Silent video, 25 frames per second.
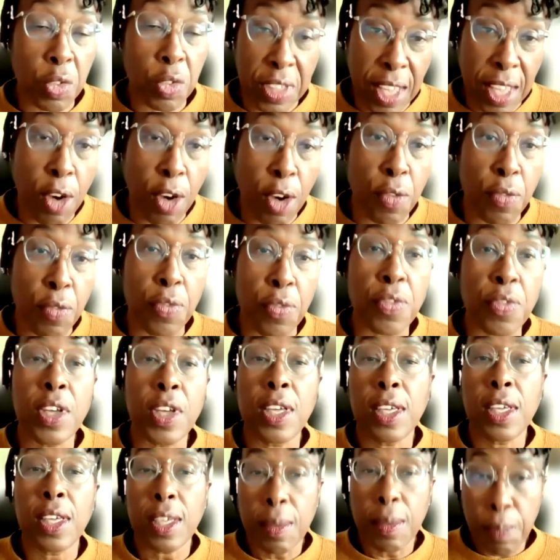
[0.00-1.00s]
someone like
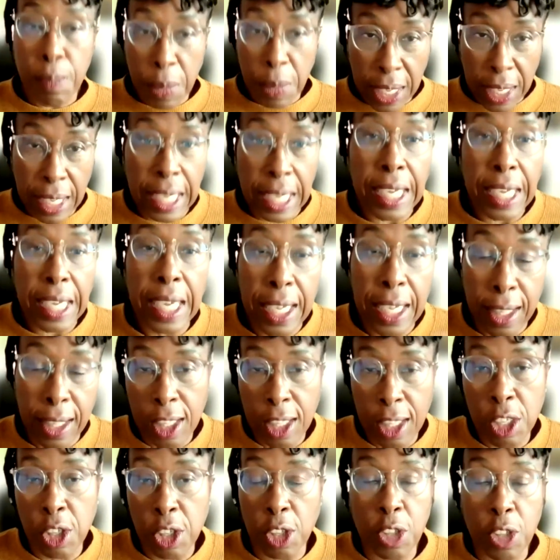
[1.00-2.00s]
yourself being
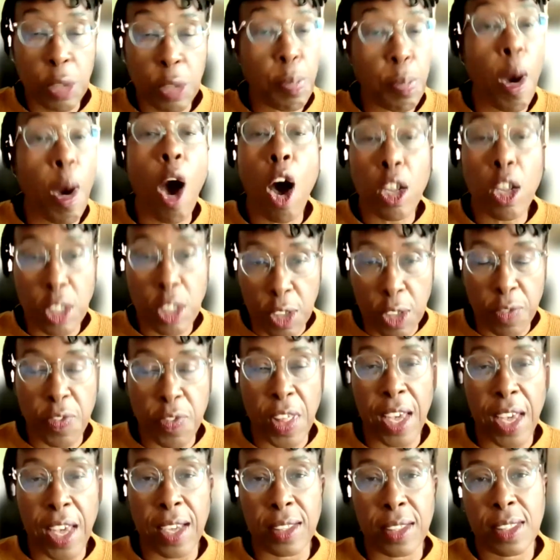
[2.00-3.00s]
in, you know, as part
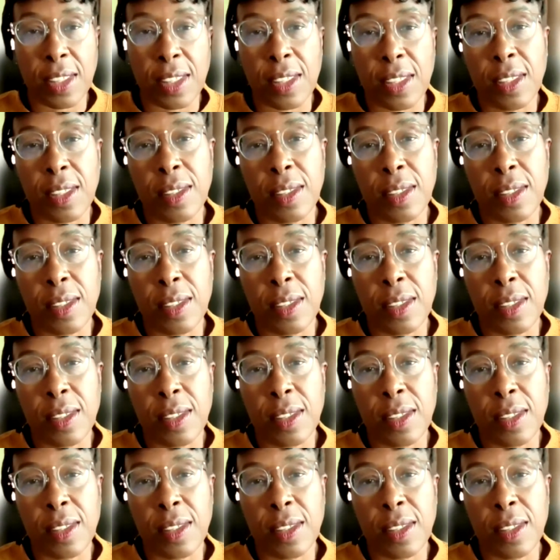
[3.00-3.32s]
of that?